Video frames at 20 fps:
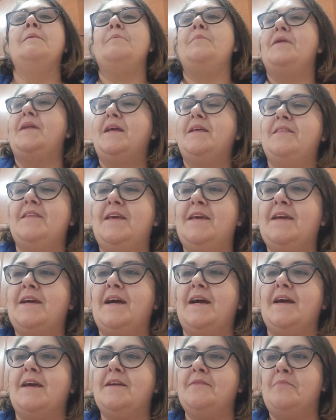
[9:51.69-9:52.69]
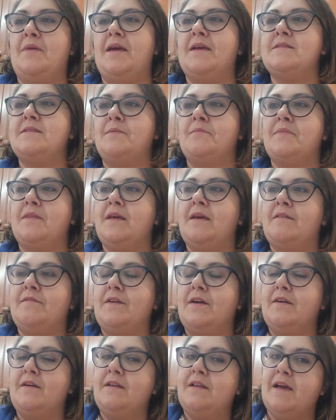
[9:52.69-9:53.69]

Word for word: But I think I could make something very